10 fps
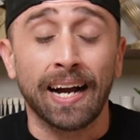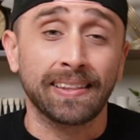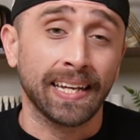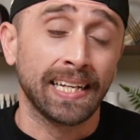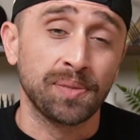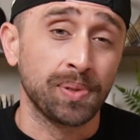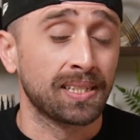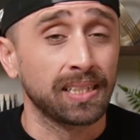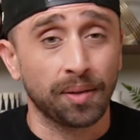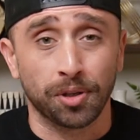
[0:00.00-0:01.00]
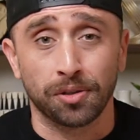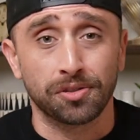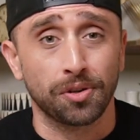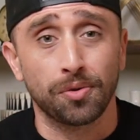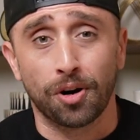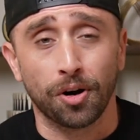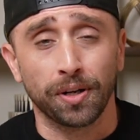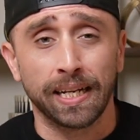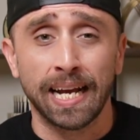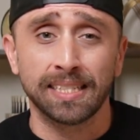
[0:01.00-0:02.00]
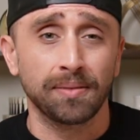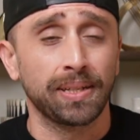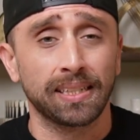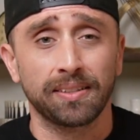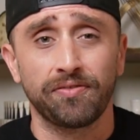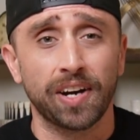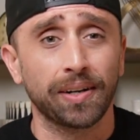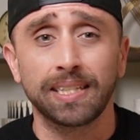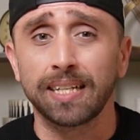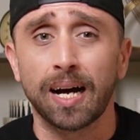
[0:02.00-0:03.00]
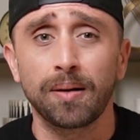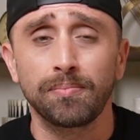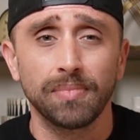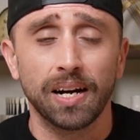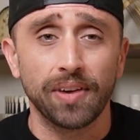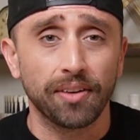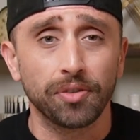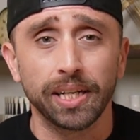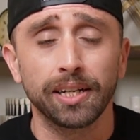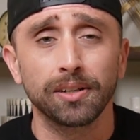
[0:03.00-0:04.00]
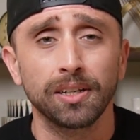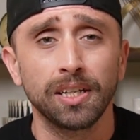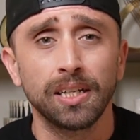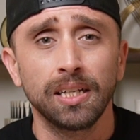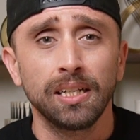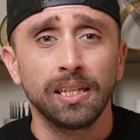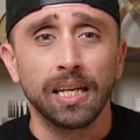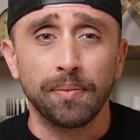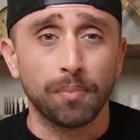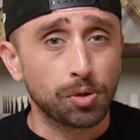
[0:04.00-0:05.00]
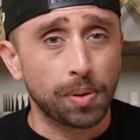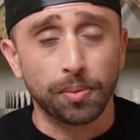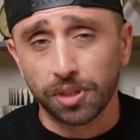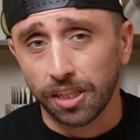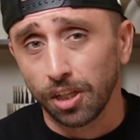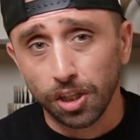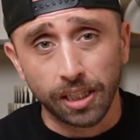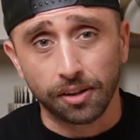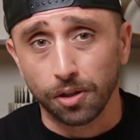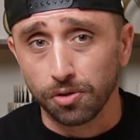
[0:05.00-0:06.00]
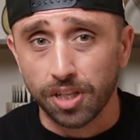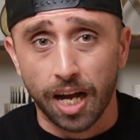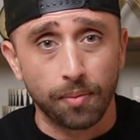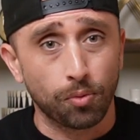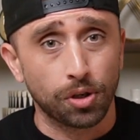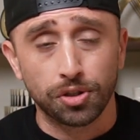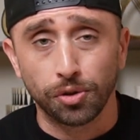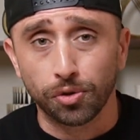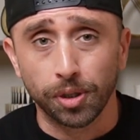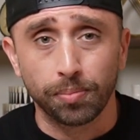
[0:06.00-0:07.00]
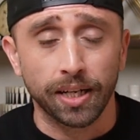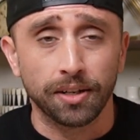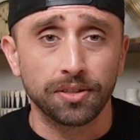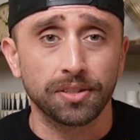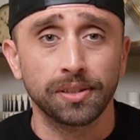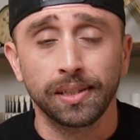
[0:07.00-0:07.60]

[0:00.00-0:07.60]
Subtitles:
I think he's been slept on so hard. He hasn't been at the very top of every year, and most people tend to look at those top 1, 2, 3 players.